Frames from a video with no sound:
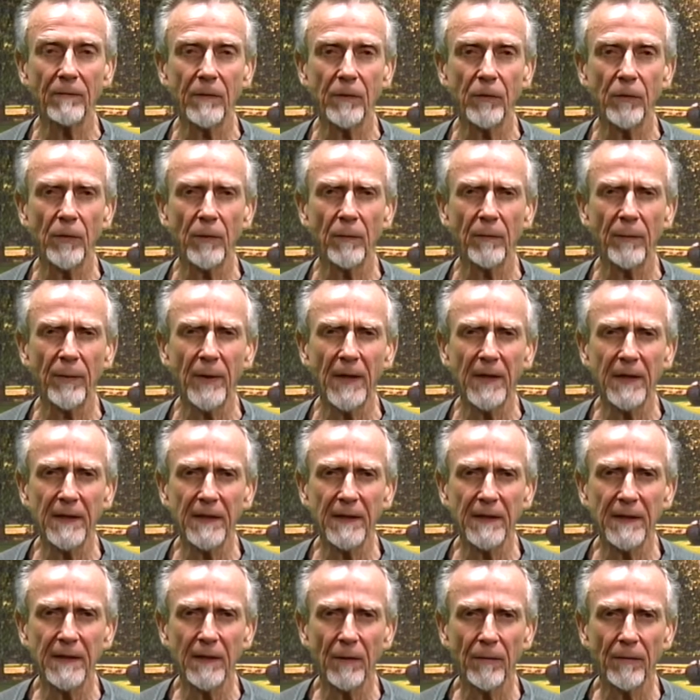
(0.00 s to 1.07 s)
your
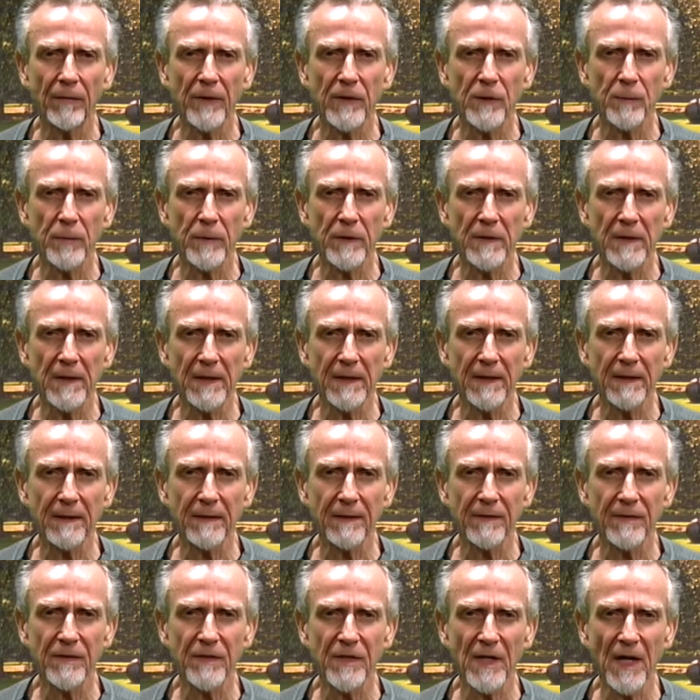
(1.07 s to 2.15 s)
opinion on this
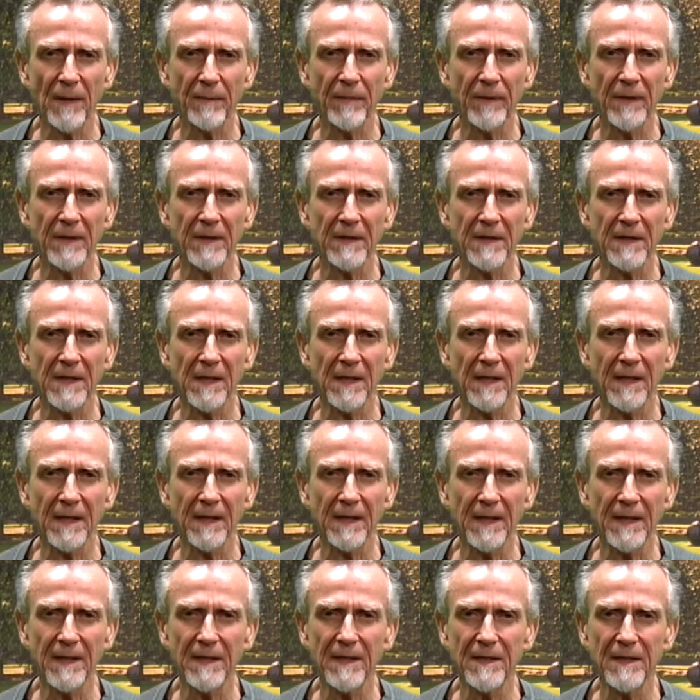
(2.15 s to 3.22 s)
particular subject
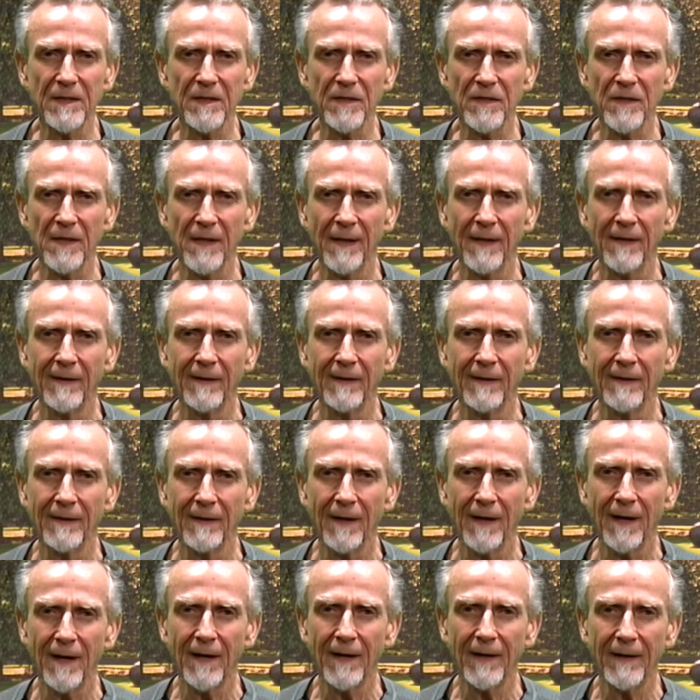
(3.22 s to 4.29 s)
is,
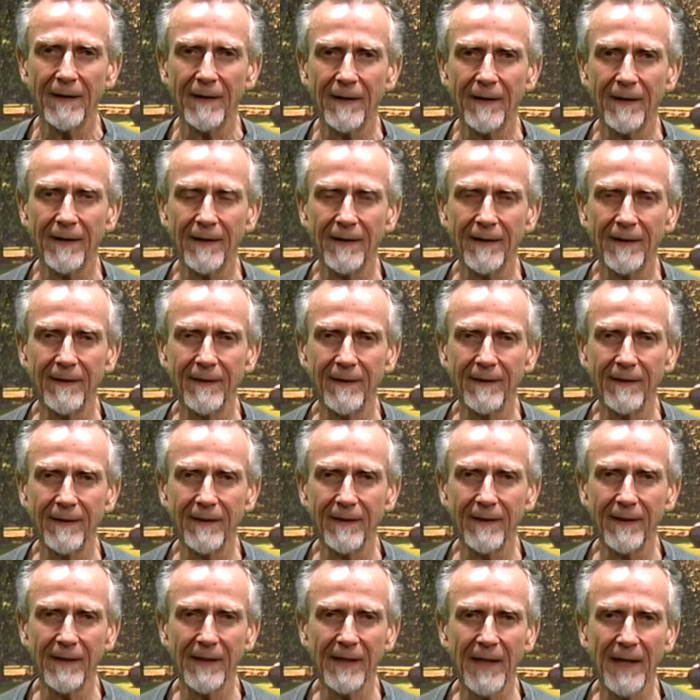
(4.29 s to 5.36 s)

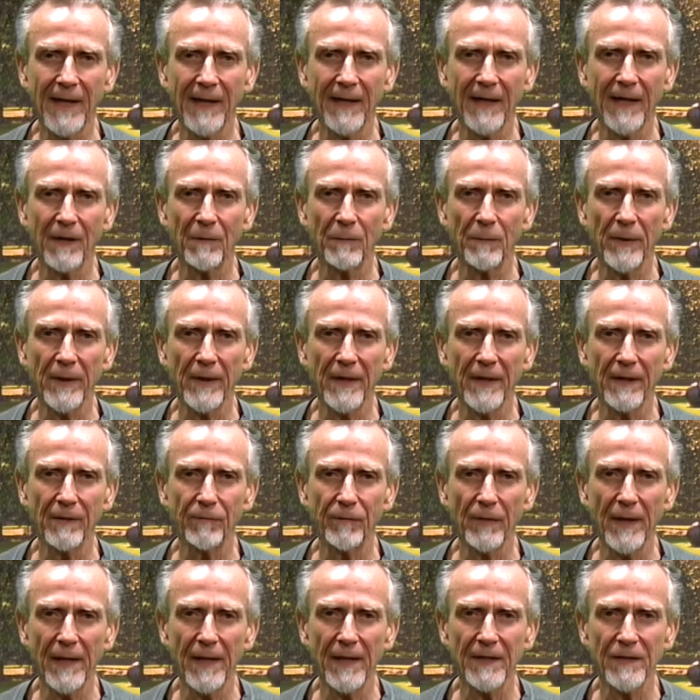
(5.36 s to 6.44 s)
it cannot be
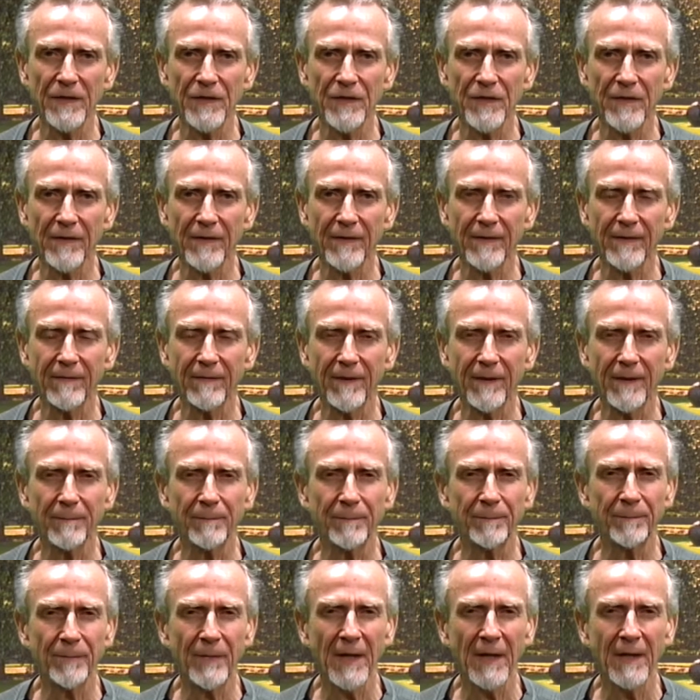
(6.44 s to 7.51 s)
advanced or
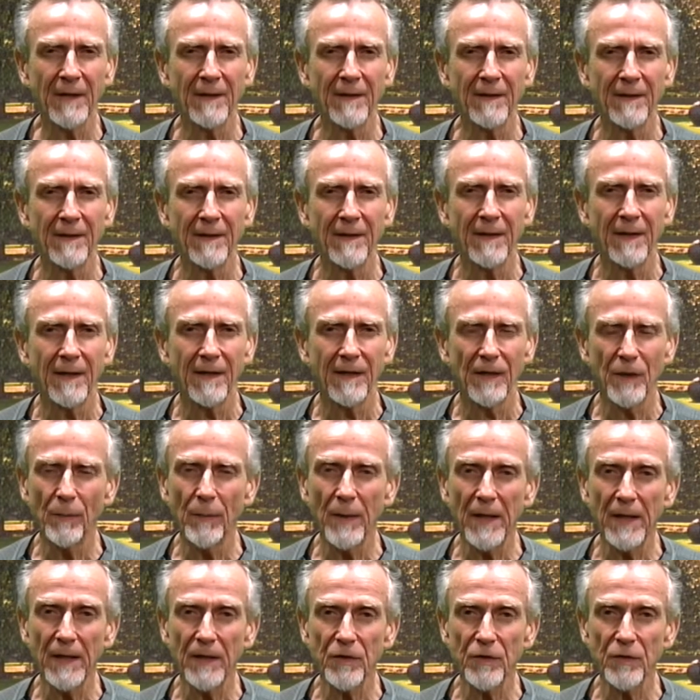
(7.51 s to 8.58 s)

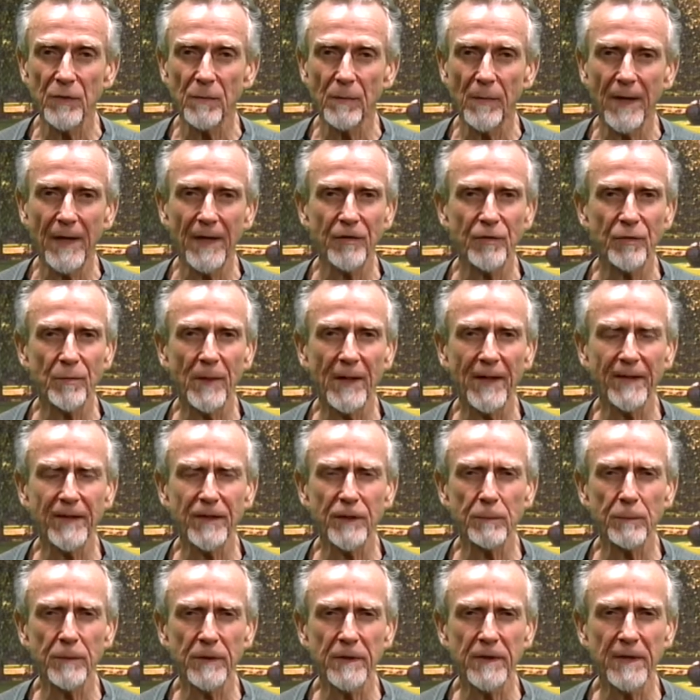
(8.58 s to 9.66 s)
diminished much by
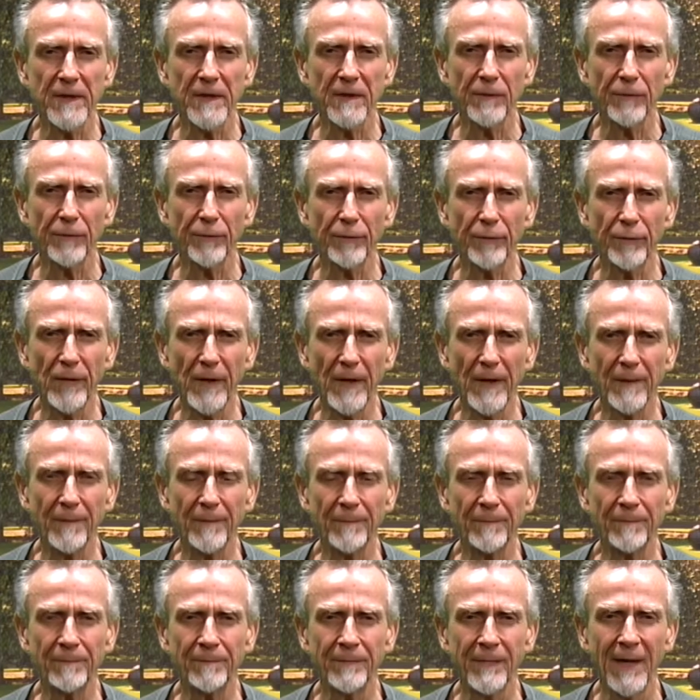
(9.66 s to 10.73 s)
this particular
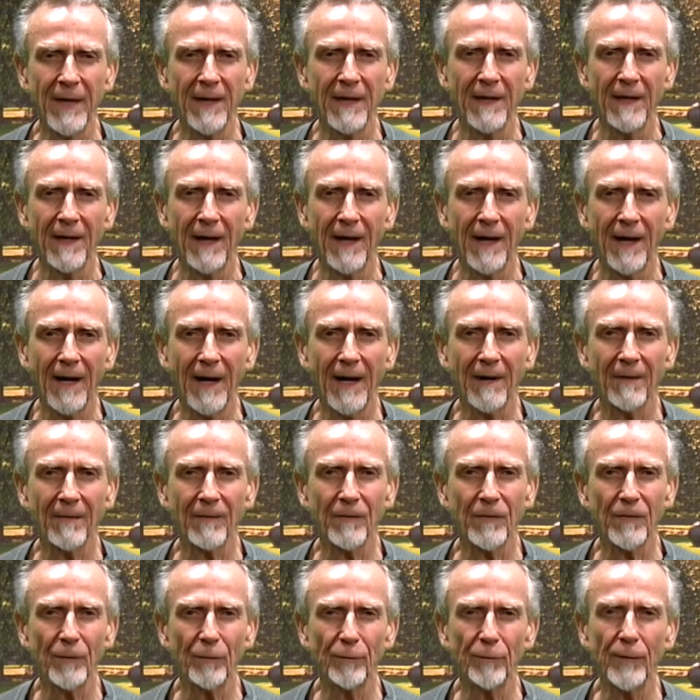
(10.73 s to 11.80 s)
film.
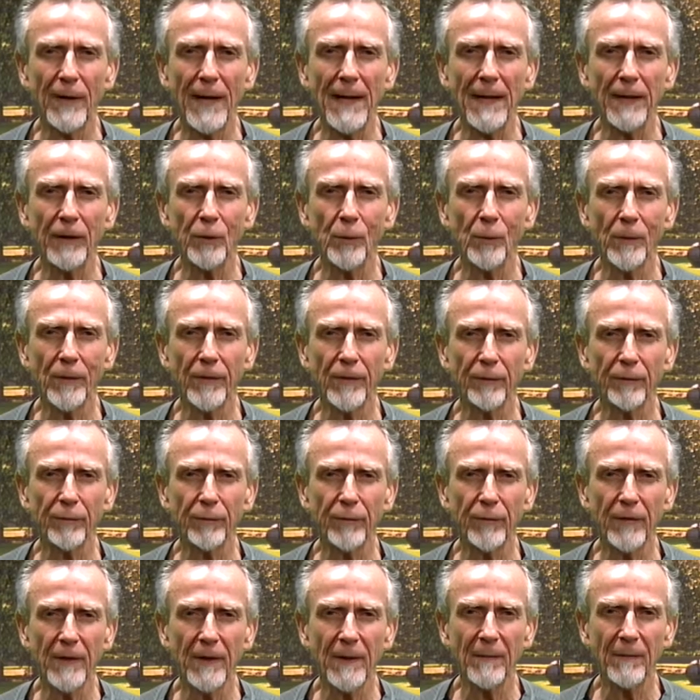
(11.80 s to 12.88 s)
The value of the
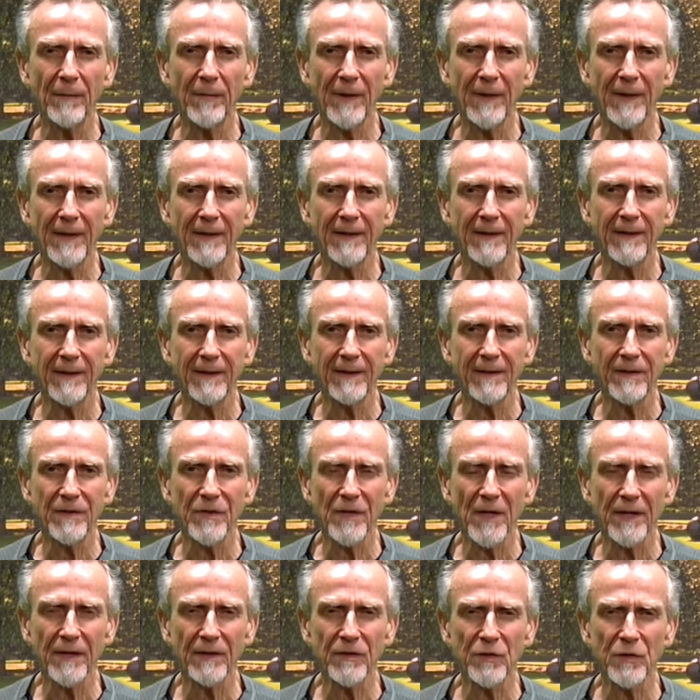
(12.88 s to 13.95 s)
film is
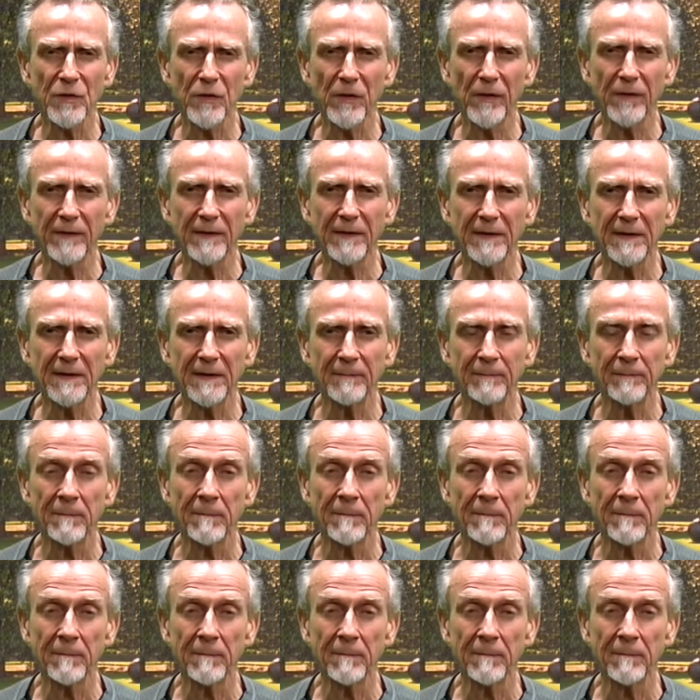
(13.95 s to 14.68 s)
uncertain.